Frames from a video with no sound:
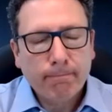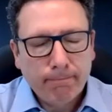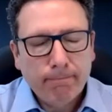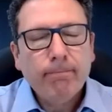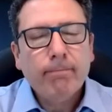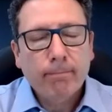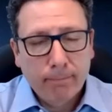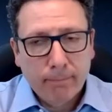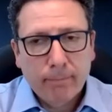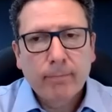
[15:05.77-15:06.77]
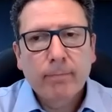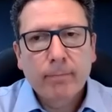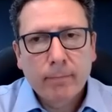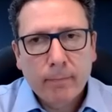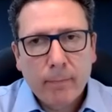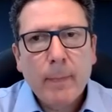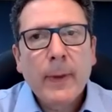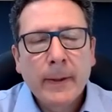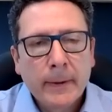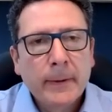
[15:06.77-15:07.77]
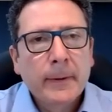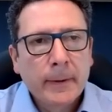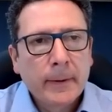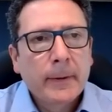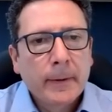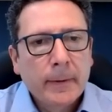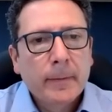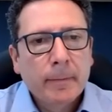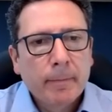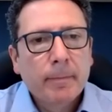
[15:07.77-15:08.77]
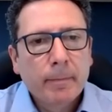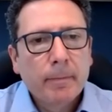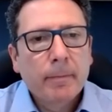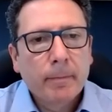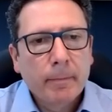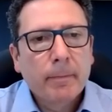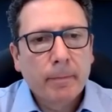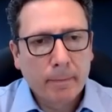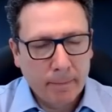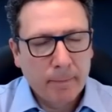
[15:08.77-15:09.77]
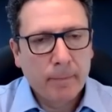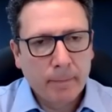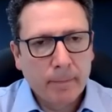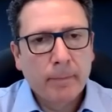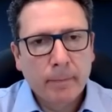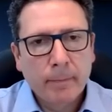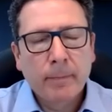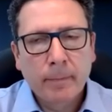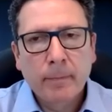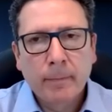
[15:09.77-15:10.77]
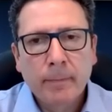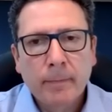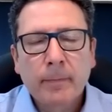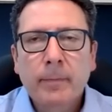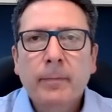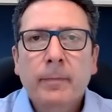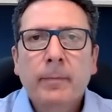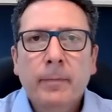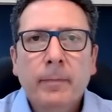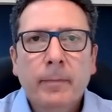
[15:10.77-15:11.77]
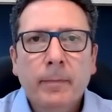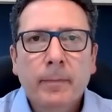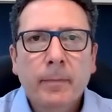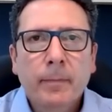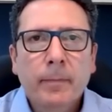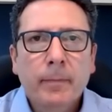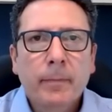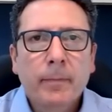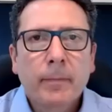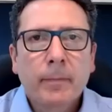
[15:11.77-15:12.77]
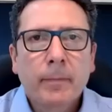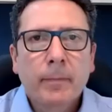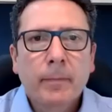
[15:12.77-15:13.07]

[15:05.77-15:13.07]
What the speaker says: (silent)